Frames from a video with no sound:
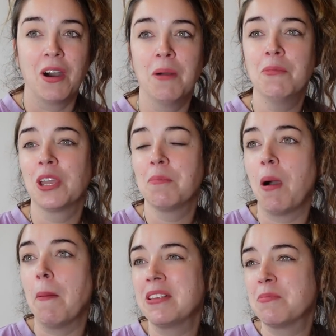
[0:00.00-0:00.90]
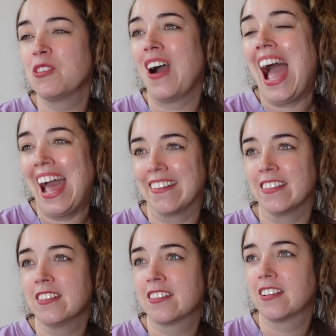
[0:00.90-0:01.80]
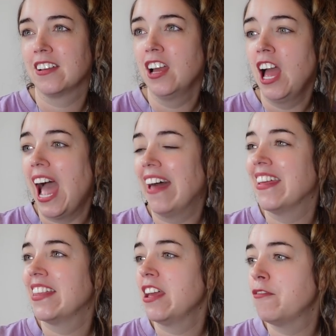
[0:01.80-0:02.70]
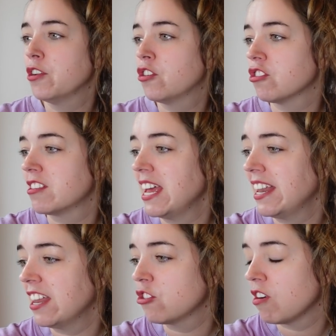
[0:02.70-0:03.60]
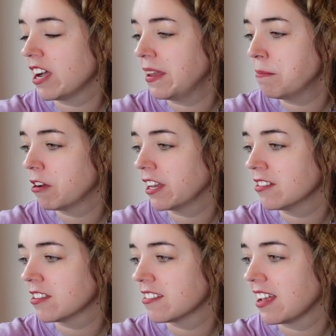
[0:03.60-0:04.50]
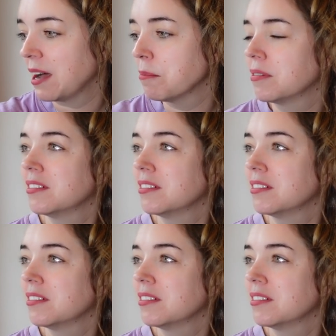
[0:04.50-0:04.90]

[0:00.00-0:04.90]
I'm not gonna, but I'll put some on your hand. Oh. And then if you could just let it dry and then run it under the tap.